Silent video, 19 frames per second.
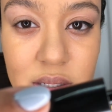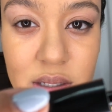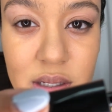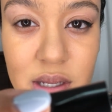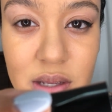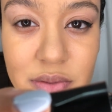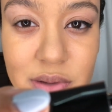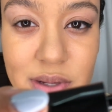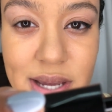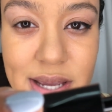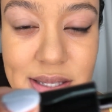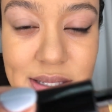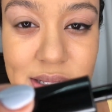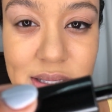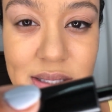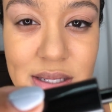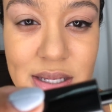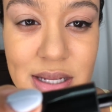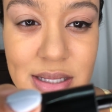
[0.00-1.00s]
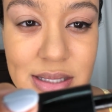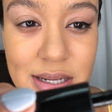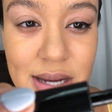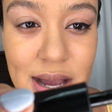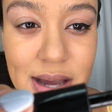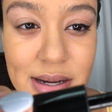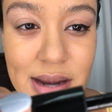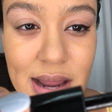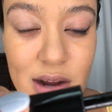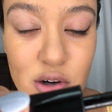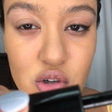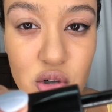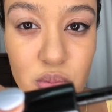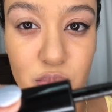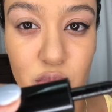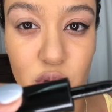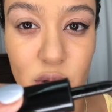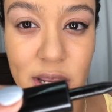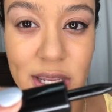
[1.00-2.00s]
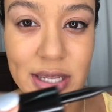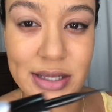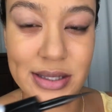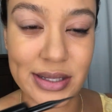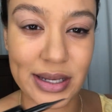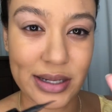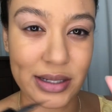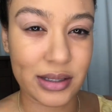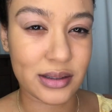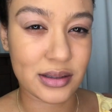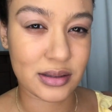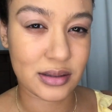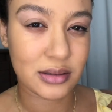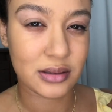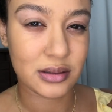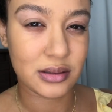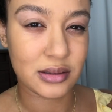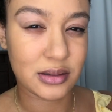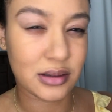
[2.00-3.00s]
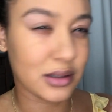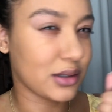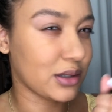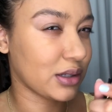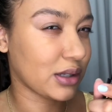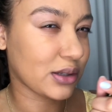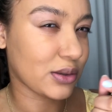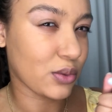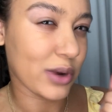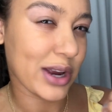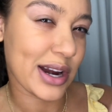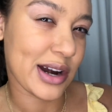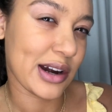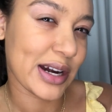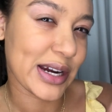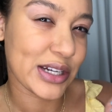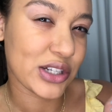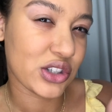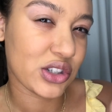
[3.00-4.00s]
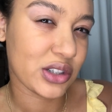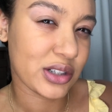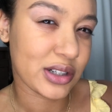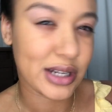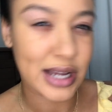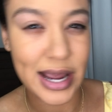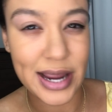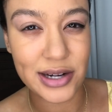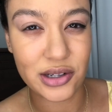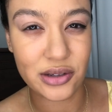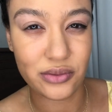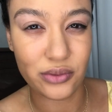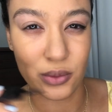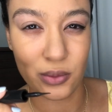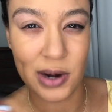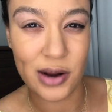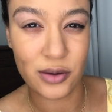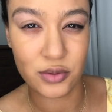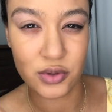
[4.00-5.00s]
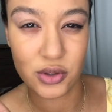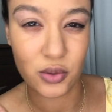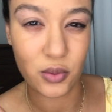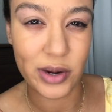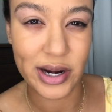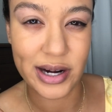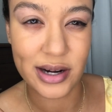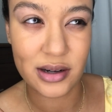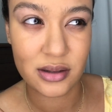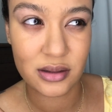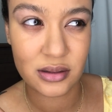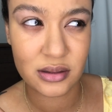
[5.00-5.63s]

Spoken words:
If you guys could see, it's not an actual point, it's like a square-ish, kind of a round square.